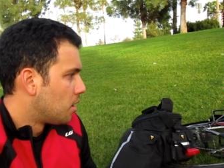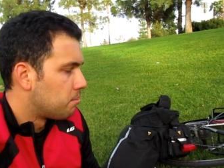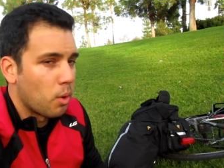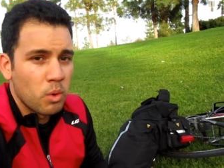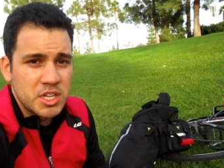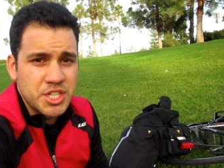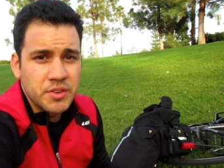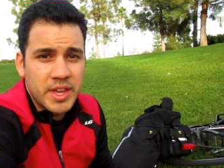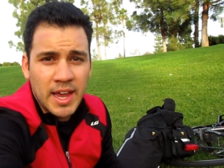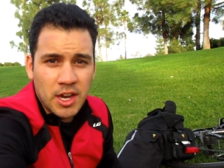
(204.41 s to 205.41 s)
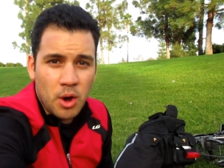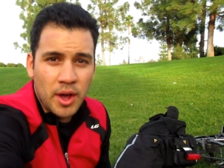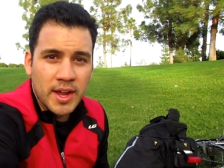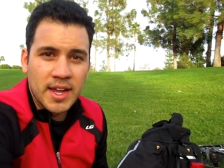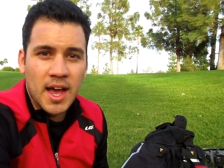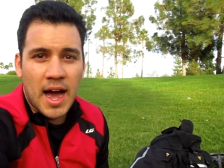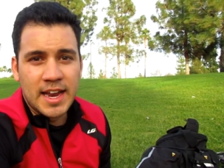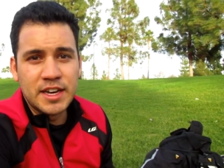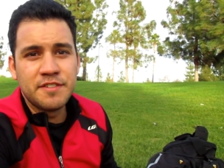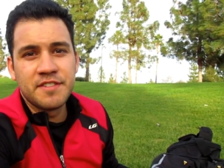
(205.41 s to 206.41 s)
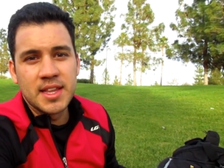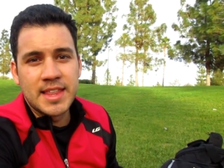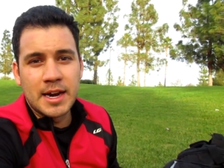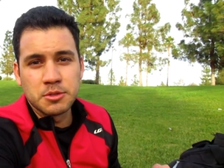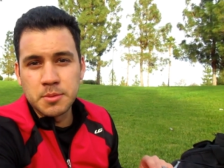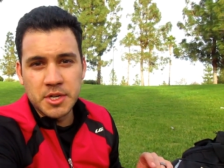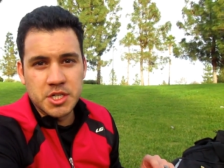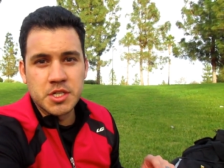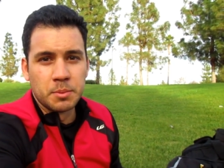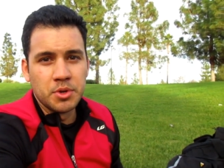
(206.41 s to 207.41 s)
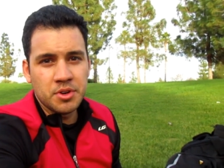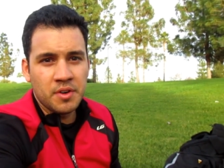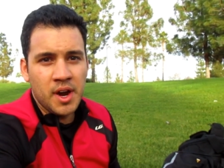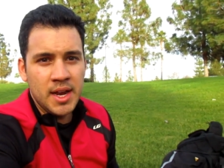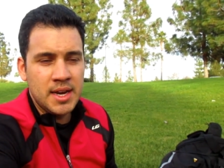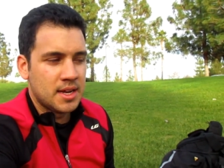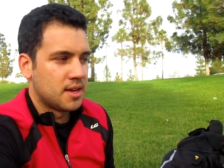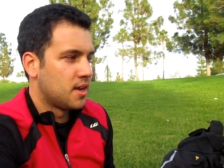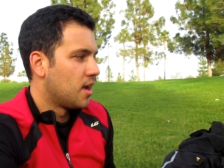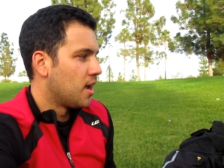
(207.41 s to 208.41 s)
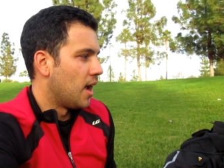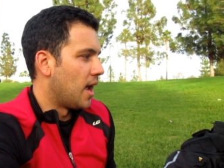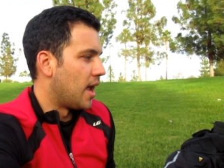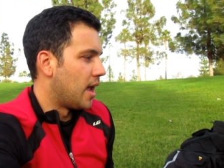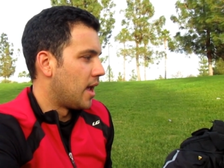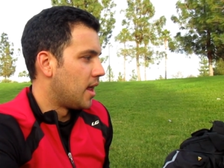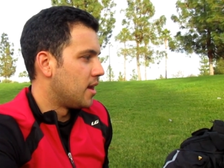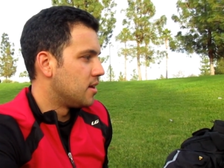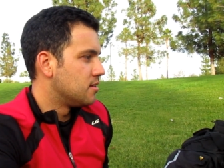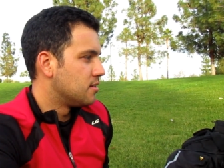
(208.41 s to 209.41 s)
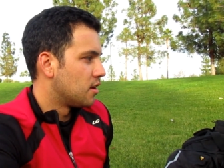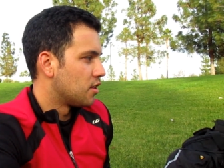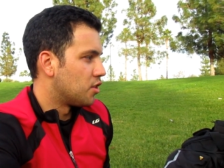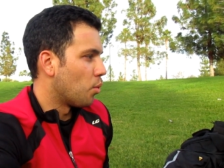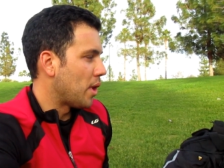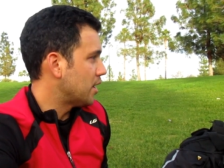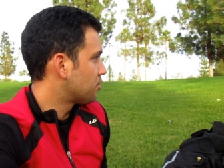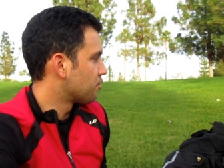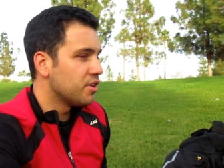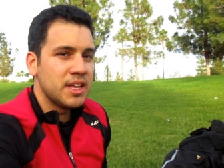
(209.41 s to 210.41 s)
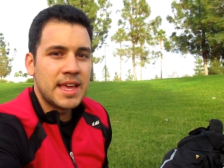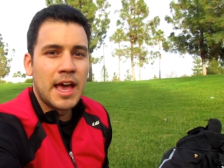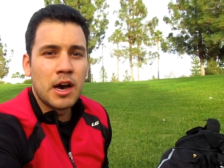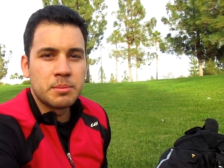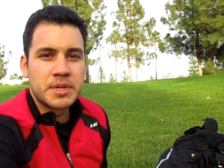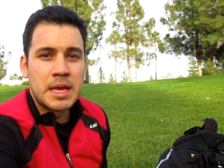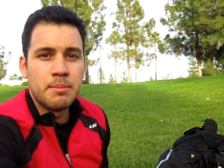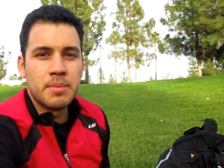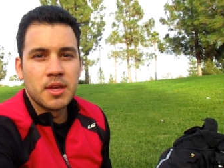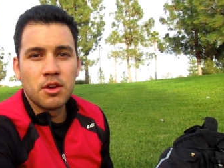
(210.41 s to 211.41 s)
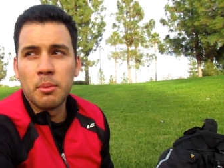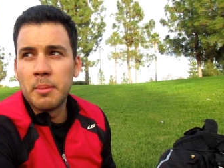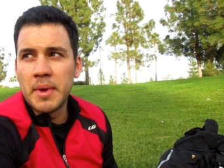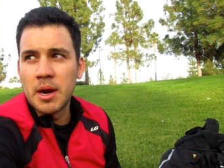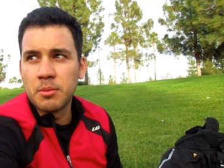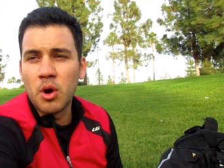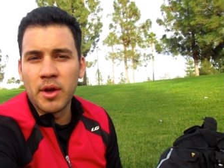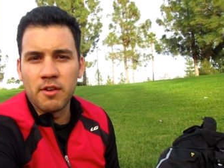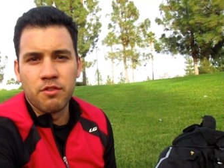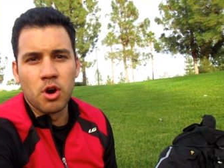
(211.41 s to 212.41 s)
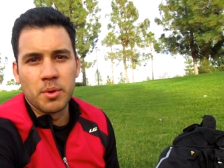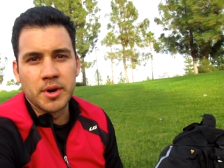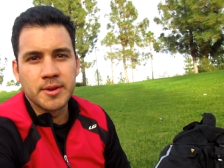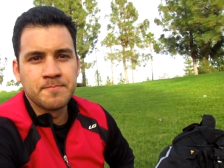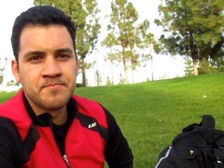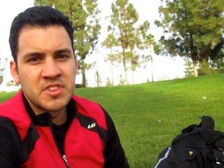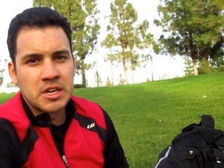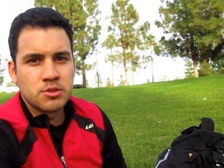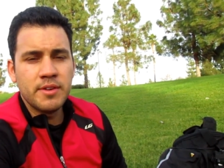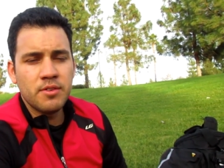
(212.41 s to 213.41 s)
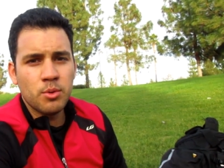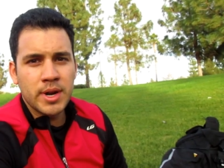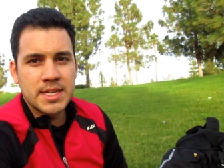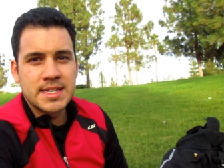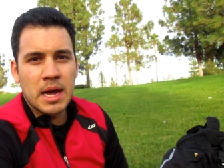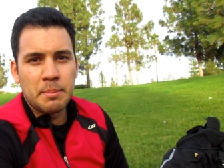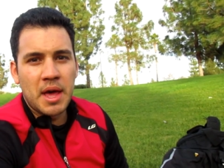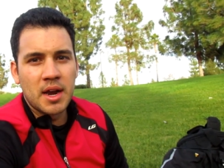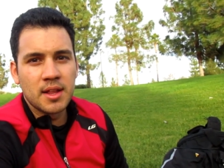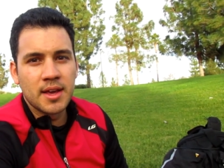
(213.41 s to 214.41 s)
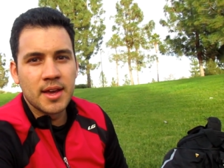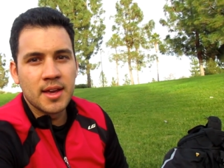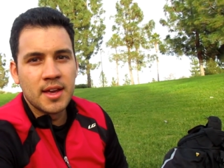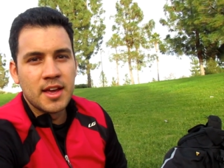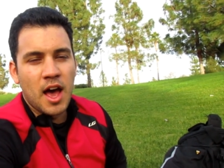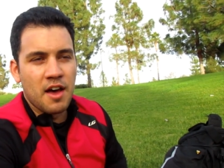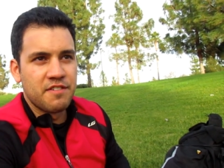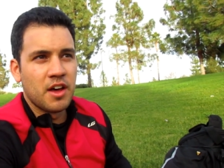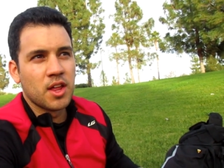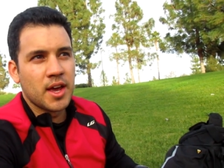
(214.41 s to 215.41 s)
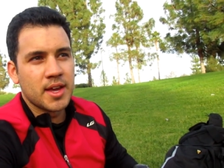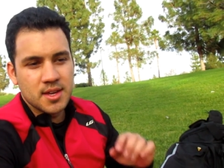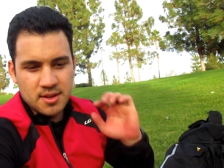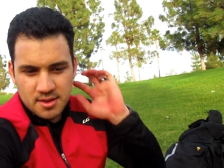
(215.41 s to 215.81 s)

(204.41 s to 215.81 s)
But once you get going, I did find that it was a much smoother ride and the weight really helped keep your momentum going forward. So even when I stopped pedaling, I felt like